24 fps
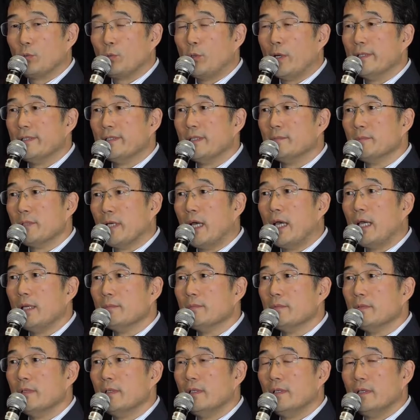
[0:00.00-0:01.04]
quite some
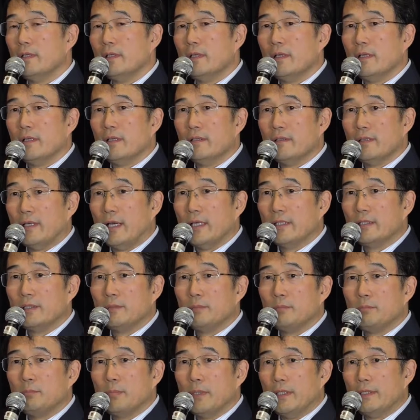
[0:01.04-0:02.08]
time. That's
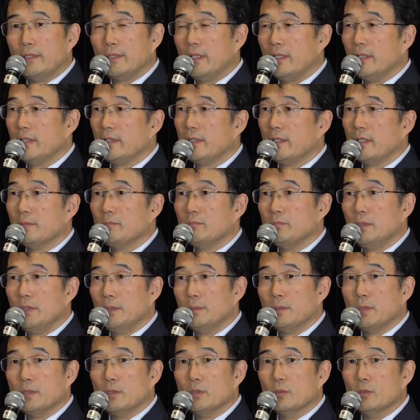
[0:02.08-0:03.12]
basically give
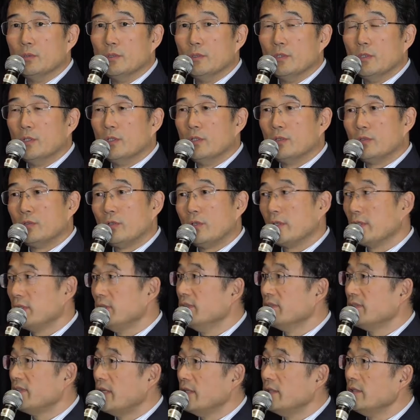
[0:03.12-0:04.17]
people sort of
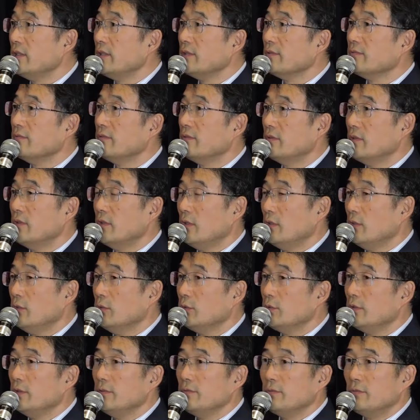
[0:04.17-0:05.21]
incentive
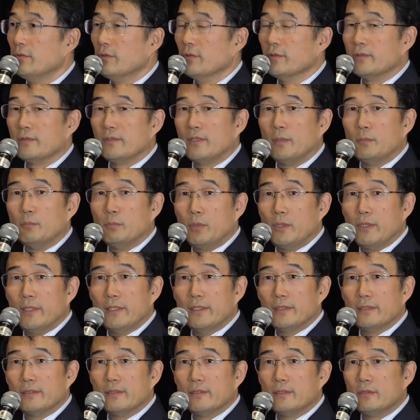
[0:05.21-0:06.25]
looking for some
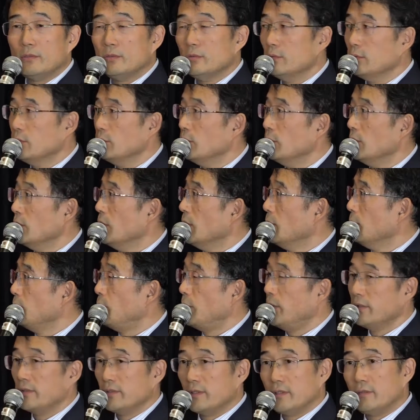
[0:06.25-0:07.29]
place to
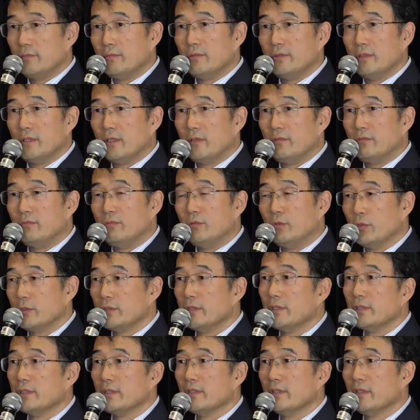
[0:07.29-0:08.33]
preserve their
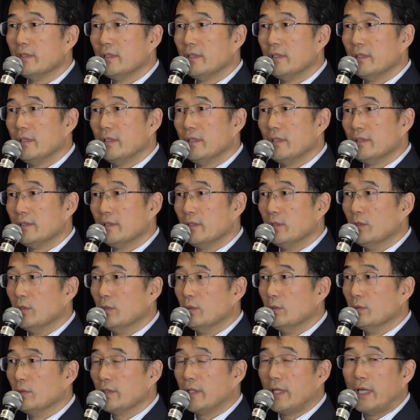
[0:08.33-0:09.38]
fortune.
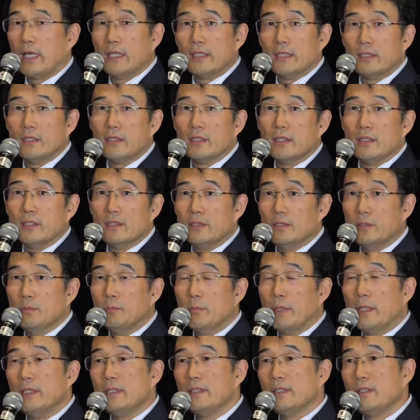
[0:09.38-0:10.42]
So Canada,
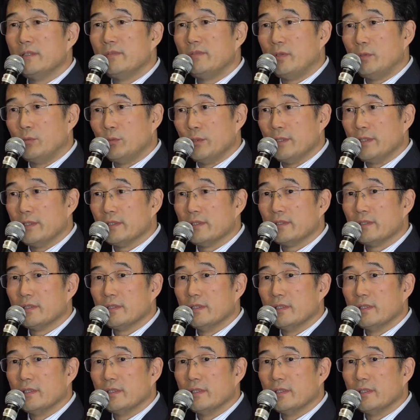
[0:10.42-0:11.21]
in many different ways,